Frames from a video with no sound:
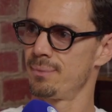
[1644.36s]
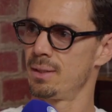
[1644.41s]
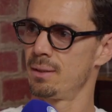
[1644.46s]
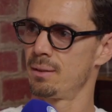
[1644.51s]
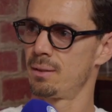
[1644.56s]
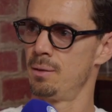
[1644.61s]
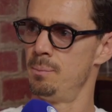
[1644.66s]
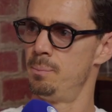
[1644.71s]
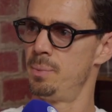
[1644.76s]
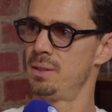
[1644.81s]

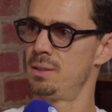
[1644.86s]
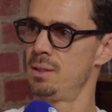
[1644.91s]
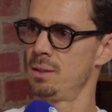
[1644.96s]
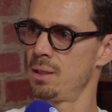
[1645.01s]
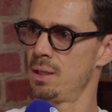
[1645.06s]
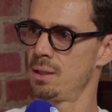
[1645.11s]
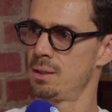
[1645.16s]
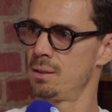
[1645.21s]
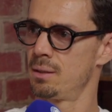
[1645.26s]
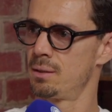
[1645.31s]
competing
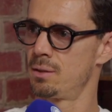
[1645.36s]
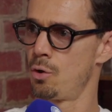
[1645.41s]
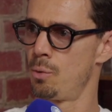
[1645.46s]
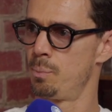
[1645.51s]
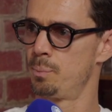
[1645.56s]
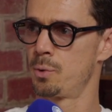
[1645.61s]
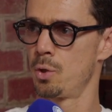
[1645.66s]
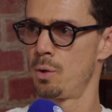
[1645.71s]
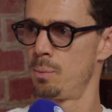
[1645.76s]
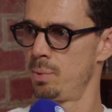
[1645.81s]
at the
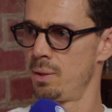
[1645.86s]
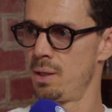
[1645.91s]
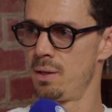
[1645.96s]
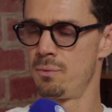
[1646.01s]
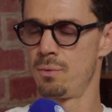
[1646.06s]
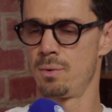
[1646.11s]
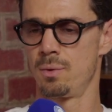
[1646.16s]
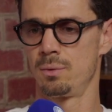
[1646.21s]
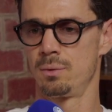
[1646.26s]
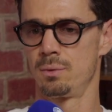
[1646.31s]
top
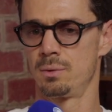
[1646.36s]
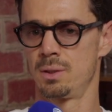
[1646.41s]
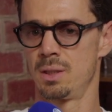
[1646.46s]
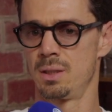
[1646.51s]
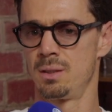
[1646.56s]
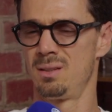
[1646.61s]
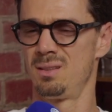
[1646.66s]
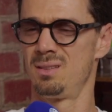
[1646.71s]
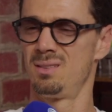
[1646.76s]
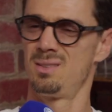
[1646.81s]
level,
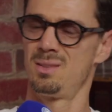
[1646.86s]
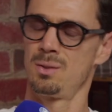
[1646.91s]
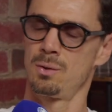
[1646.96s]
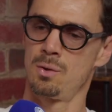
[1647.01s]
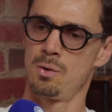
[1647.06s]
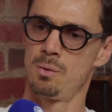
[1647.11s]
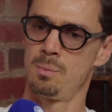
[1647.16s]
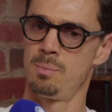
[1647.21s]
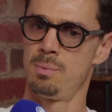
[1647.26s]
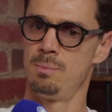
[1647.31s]
then to
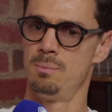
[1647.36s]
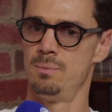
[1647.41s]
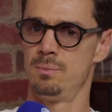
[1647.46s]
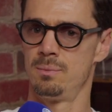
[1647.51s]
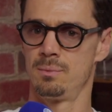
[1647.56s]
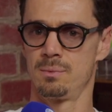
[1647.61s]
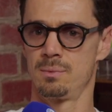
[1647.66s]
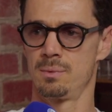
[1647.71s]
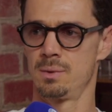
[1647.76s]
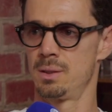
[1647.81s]
go
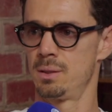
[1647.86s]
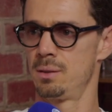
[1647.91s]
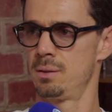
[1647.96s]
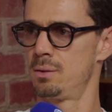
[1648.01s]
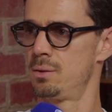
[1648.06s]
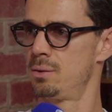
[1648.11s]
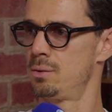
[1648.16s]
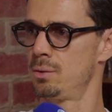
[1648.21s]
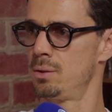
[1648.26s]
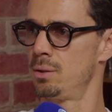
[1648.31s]

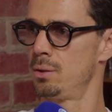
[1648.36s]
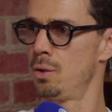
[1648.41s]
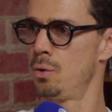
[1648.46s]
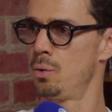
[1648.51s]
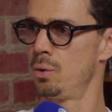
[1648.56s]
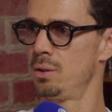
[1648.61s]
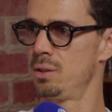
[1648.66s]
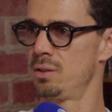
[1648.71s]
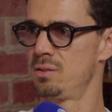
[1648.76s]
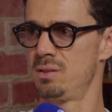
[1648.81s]
to the
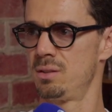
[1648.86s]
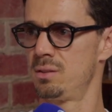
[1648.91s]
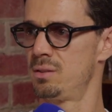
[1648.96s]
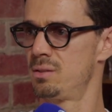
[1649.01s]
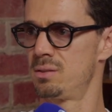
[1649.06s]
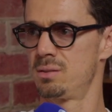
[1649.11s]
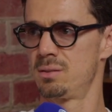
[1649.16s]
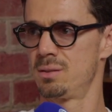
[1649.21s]
lower leagues, it's